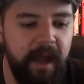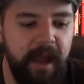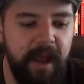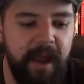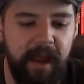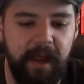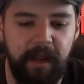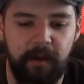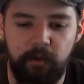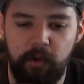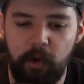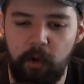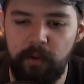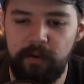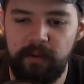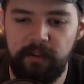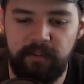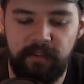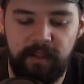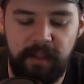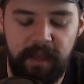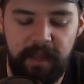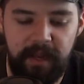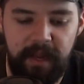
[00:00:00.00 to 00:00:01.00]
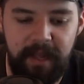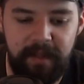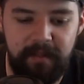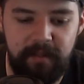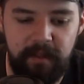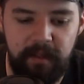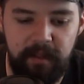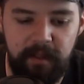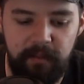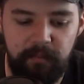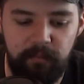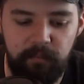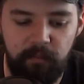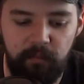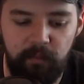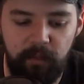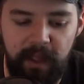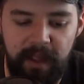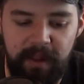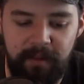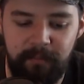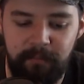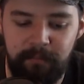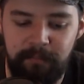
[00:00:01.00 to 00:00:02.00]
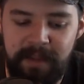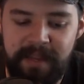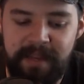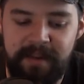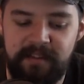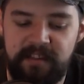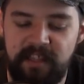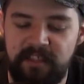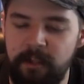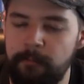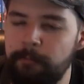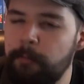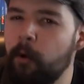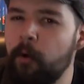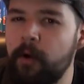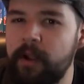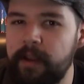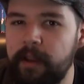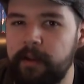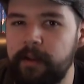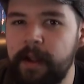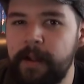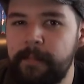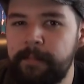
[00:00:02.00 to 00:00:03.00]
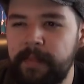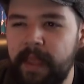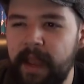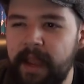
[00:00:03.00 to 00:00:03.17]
and going to see it and being disappointed.